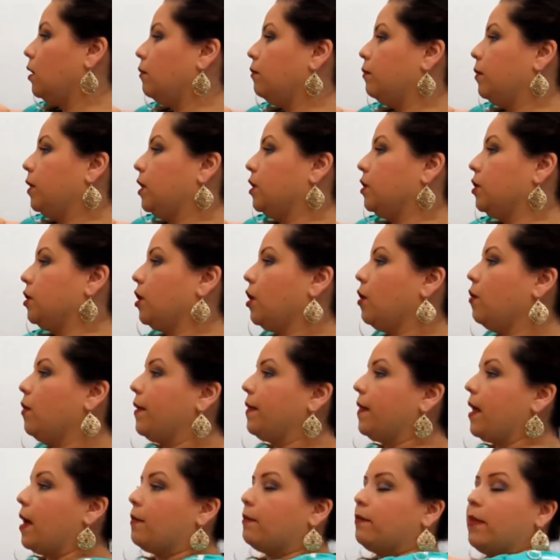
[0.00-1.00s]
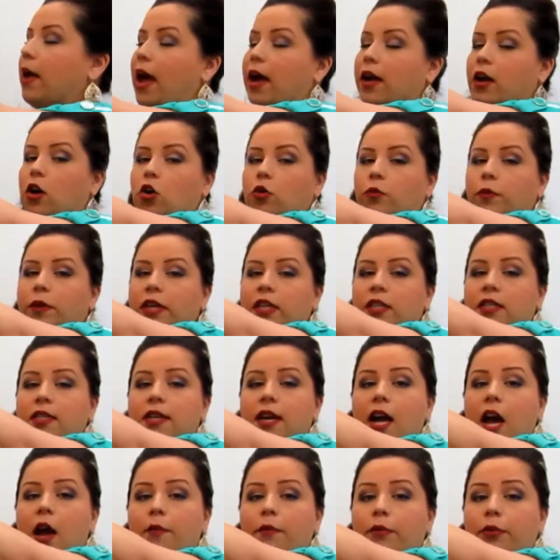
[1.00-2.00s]
because you don't want that back combing to
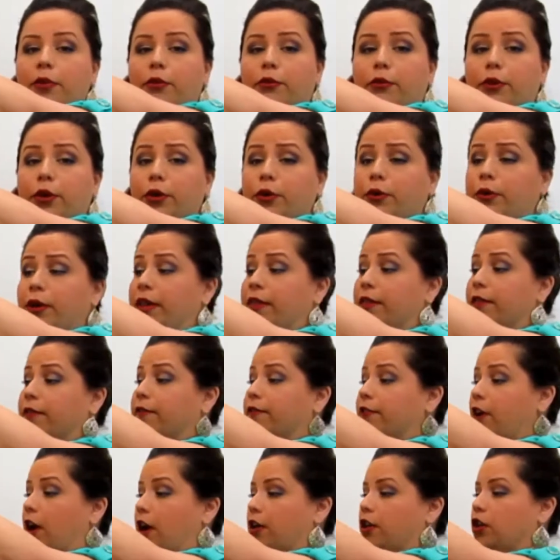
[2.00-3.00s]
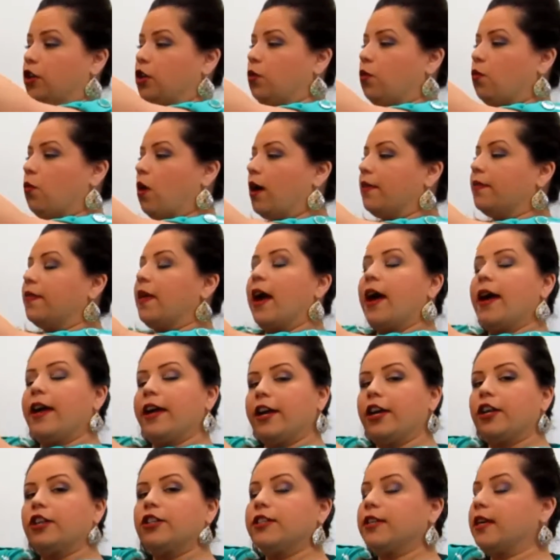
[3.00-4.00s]
come through in the front. You want that
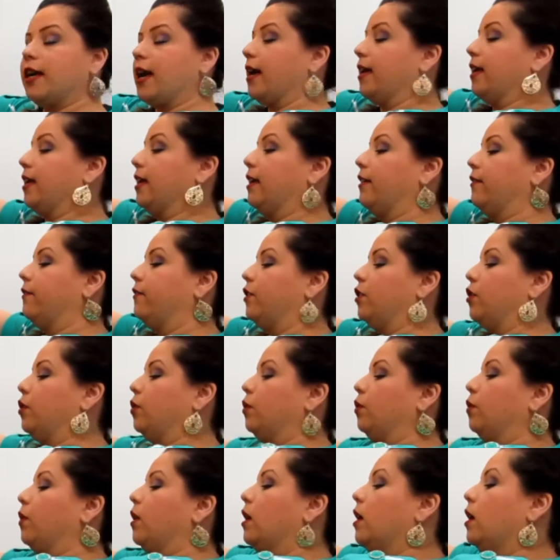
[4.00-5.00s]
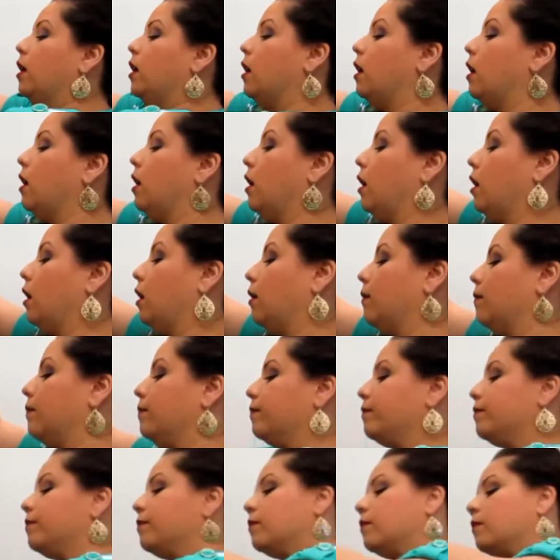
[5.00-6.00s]
hair to kind of give you
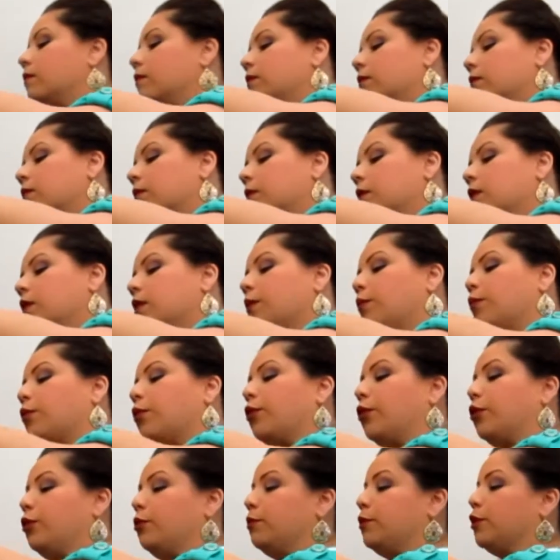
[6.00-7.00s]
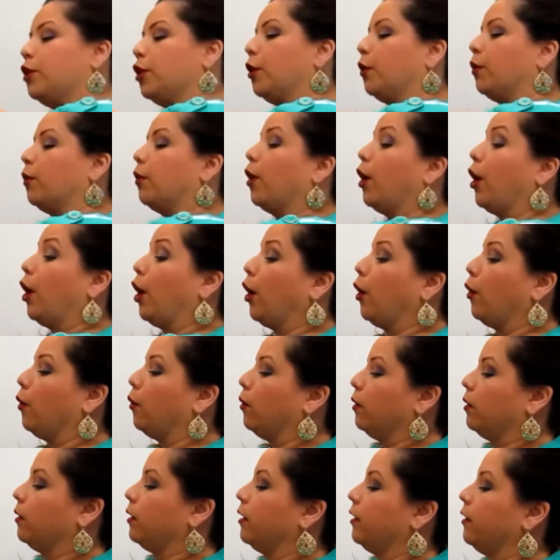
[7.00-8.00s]
some room to
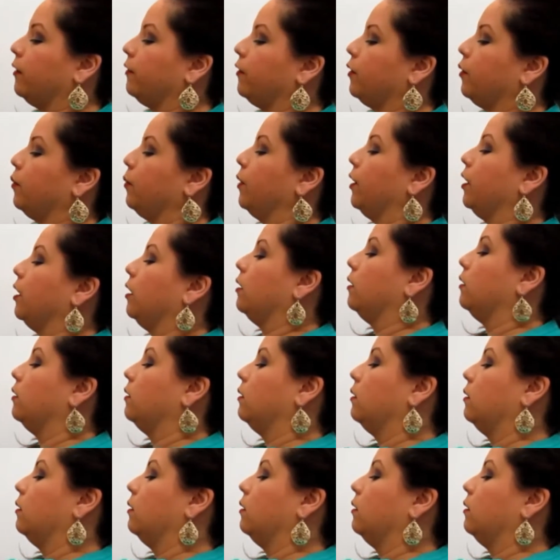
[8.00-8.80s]
grow, if you will.